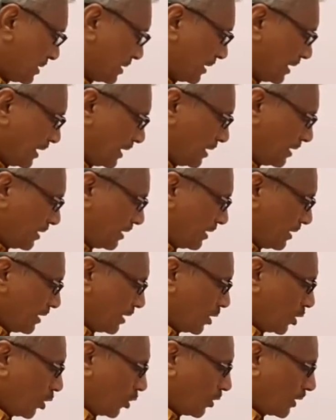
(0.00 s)
Then
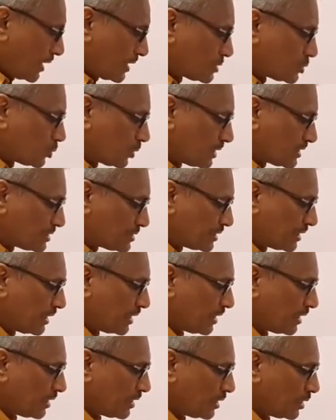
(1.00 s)

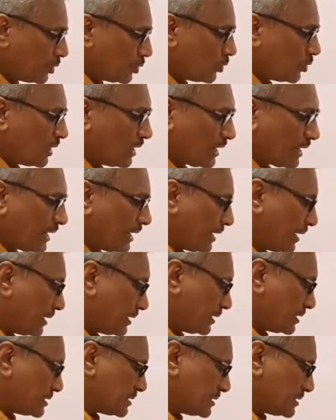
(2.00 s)
congratulating you again,
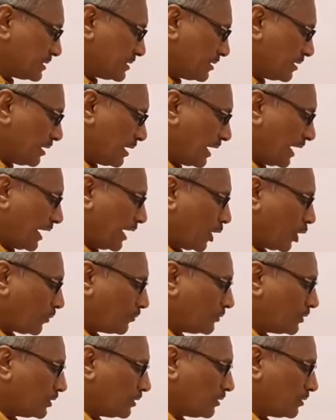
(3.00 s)
this is the end
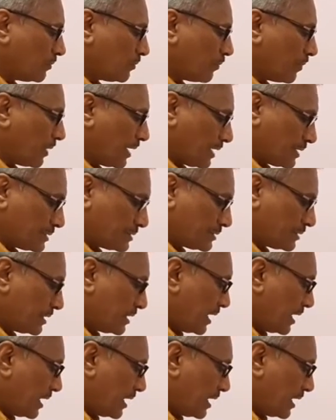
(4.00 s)
of the part,